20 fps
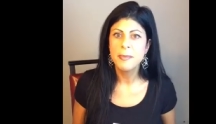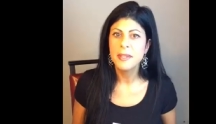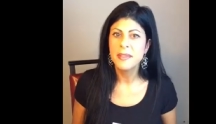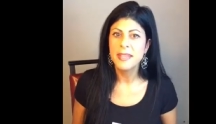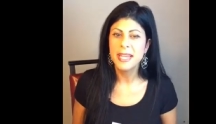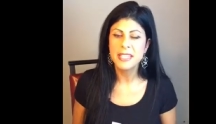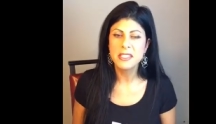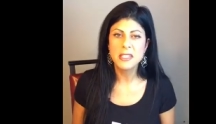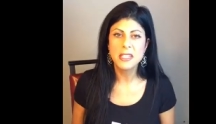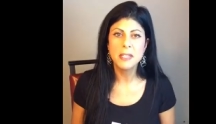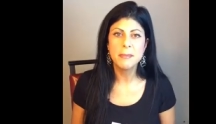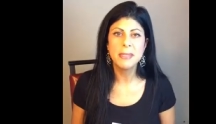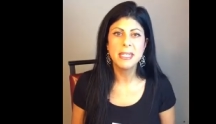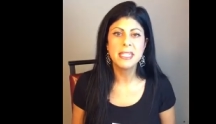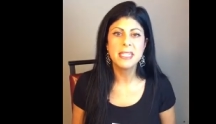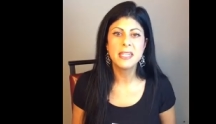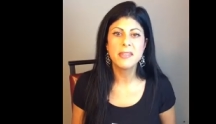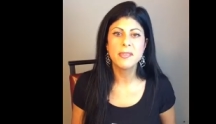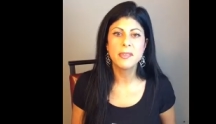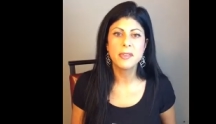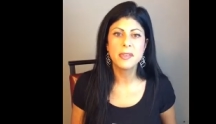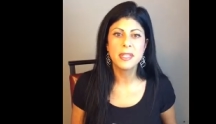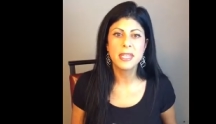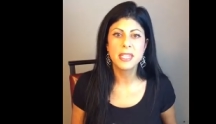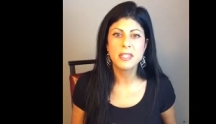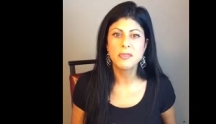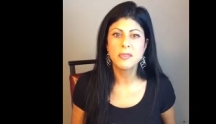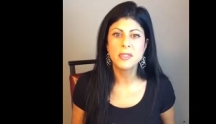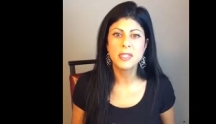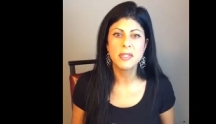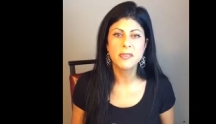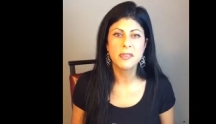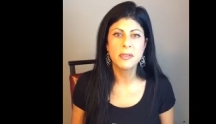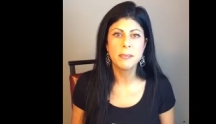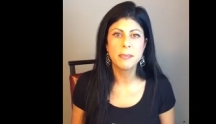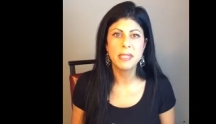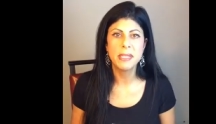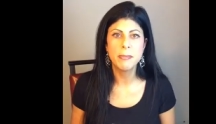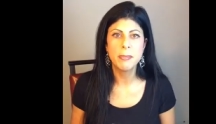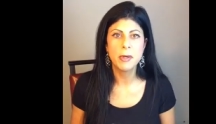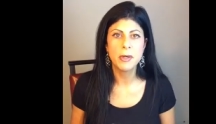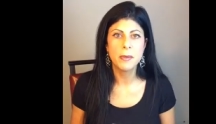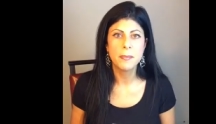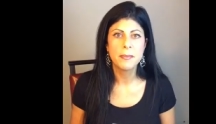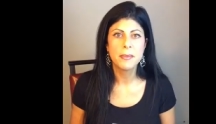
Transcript: That's going to mean different things for different people.